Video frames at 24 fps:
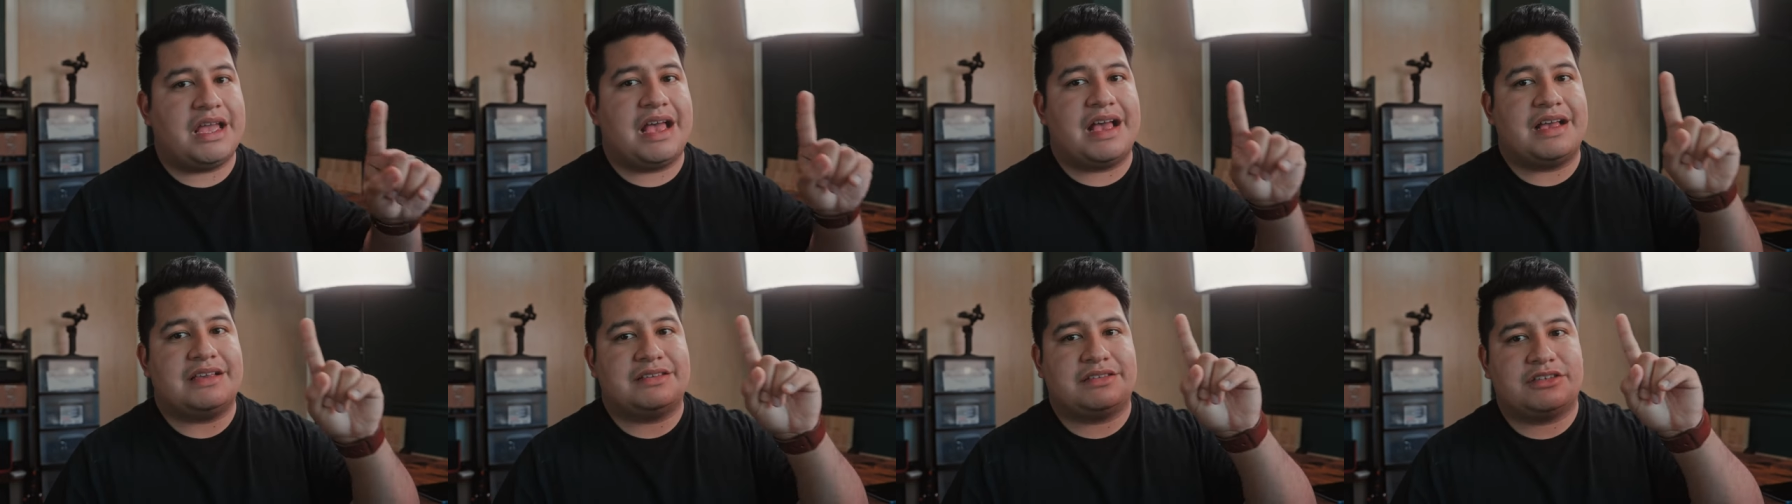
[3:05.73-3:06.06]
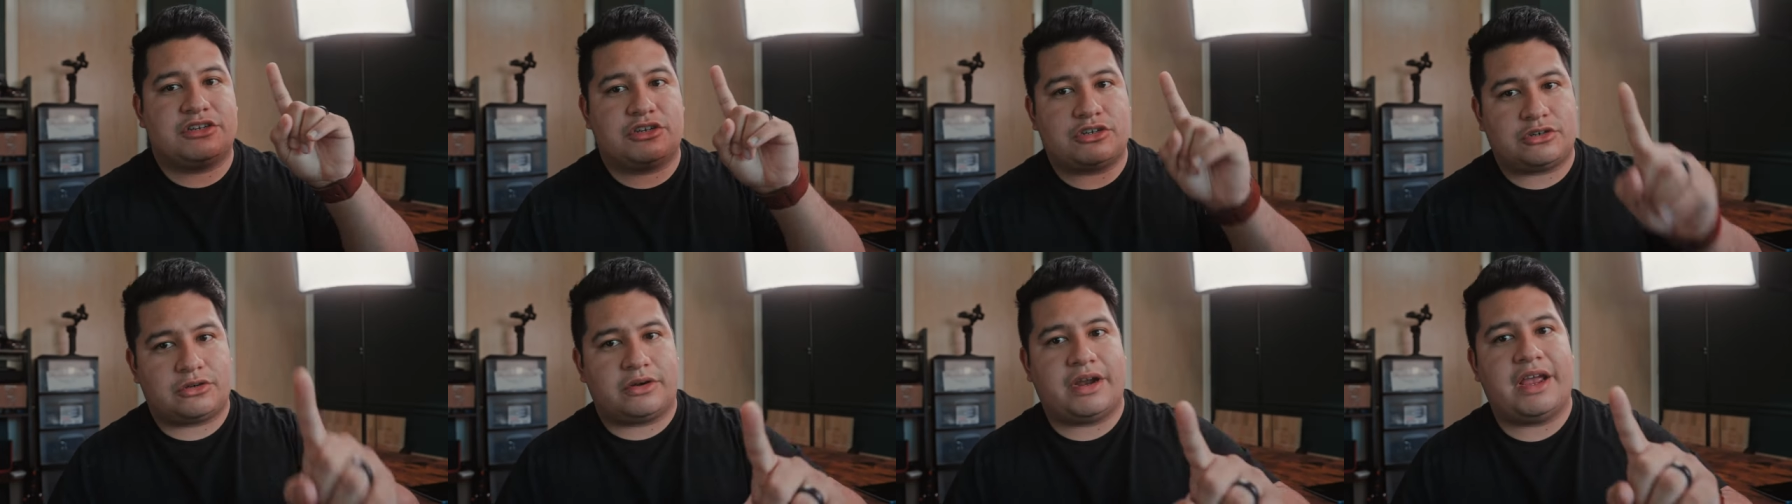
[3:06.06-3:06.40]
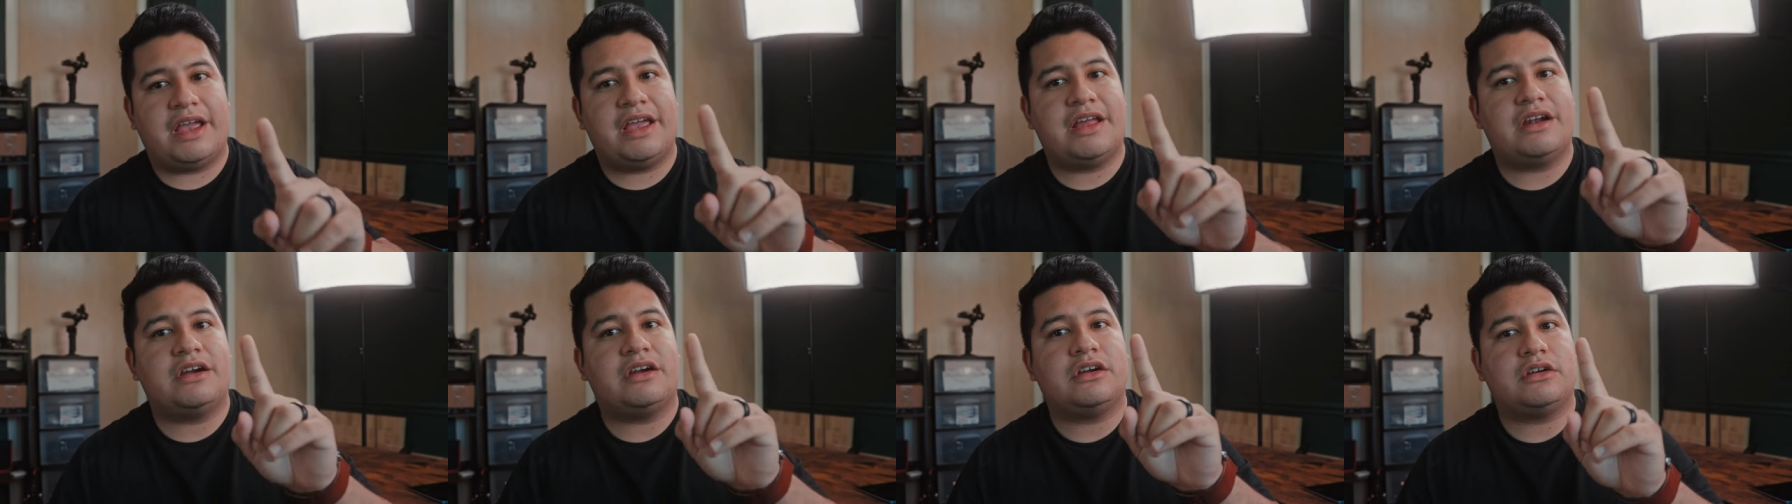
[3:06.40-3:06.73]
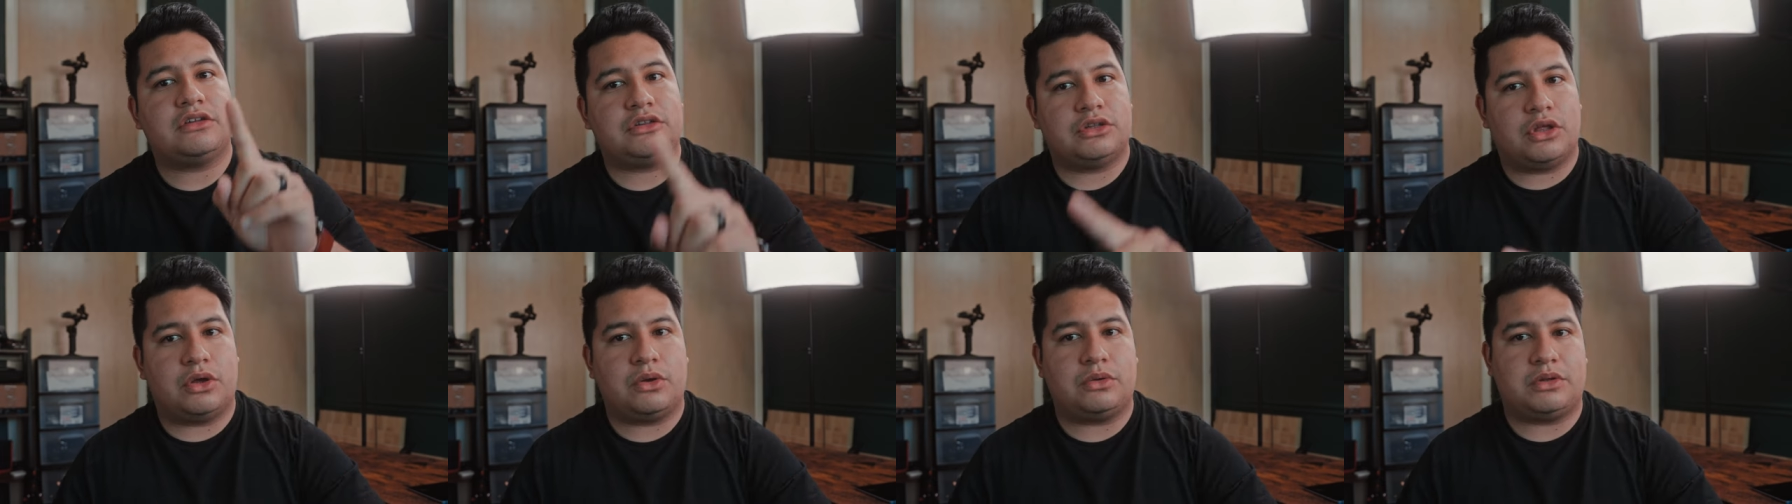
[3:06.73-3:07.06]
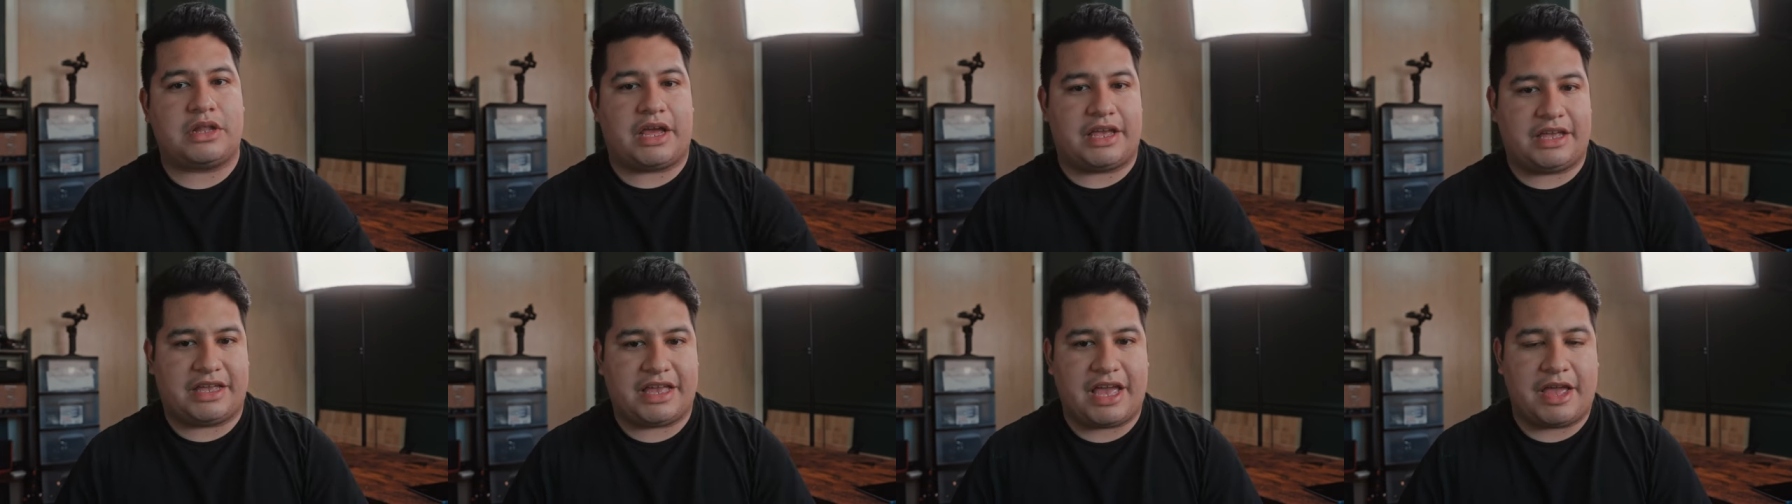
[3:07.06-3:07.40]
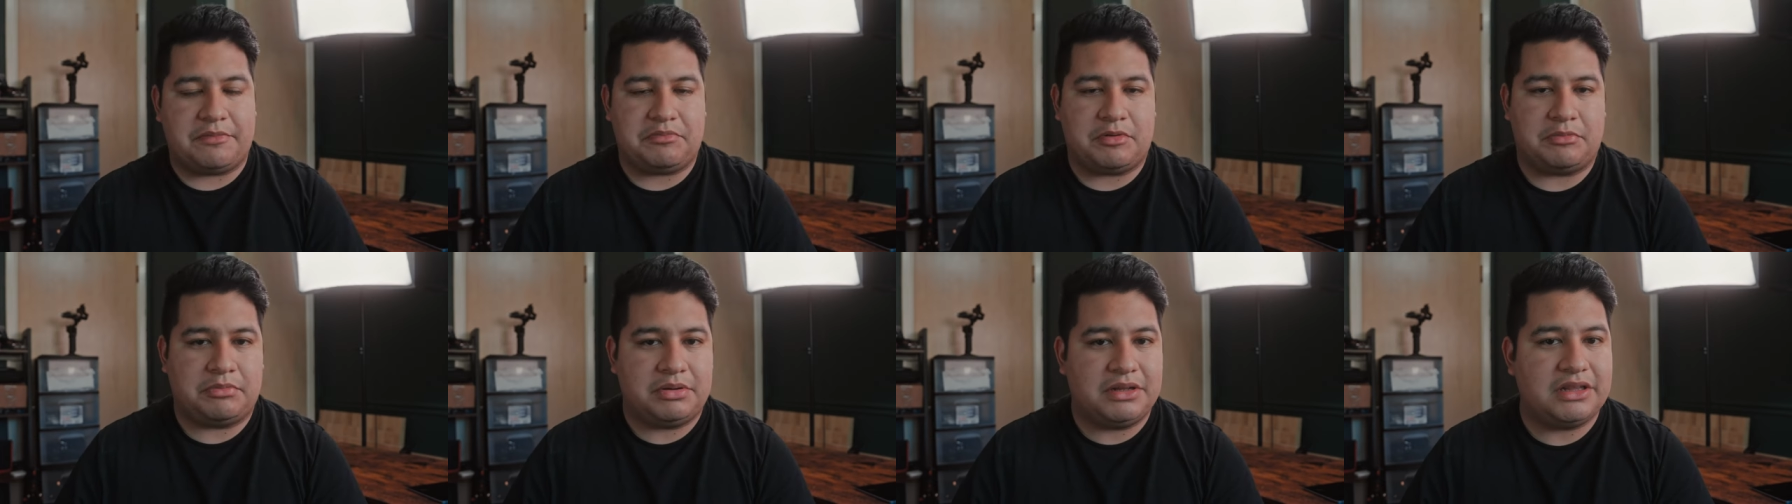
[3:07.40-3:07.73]
has greater low light
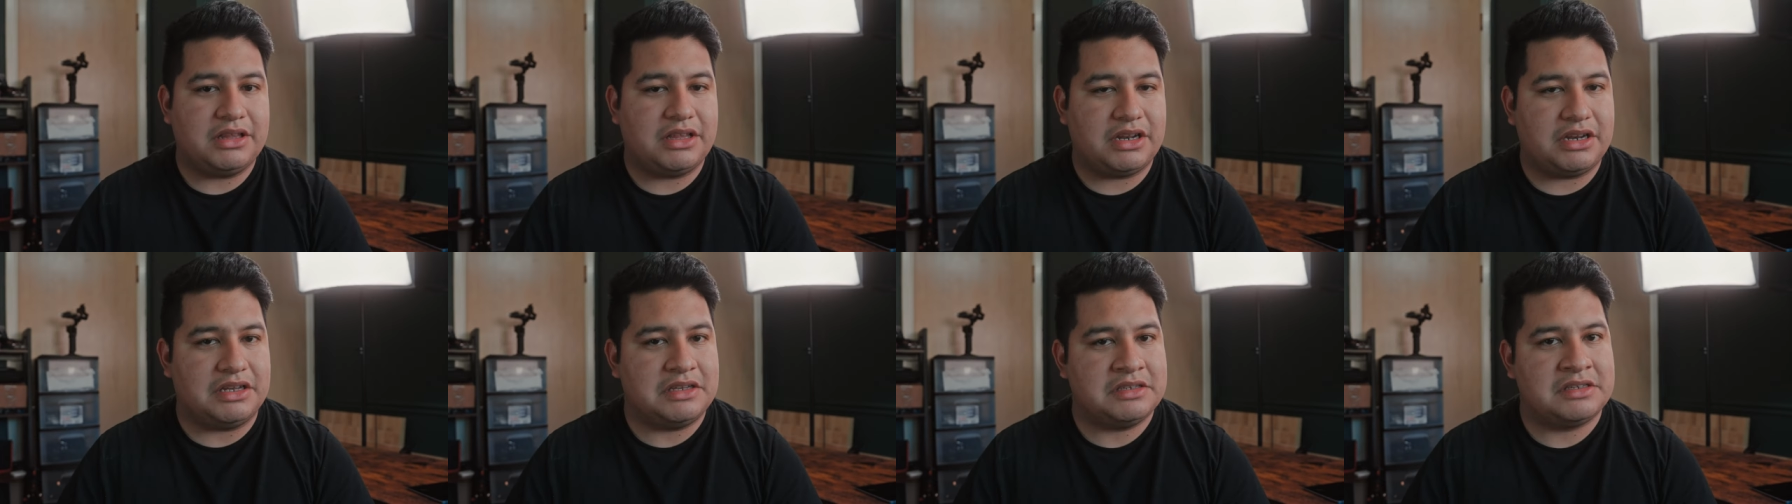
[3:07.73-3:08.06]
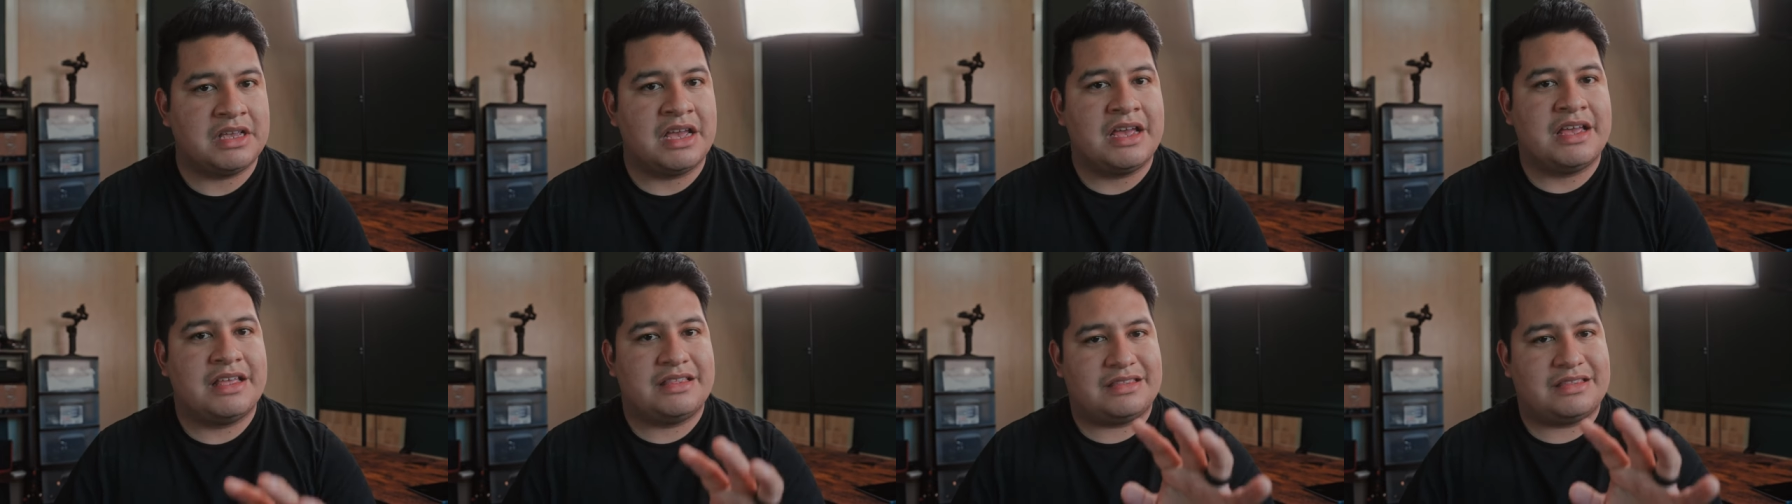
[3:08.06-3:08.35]
capabilities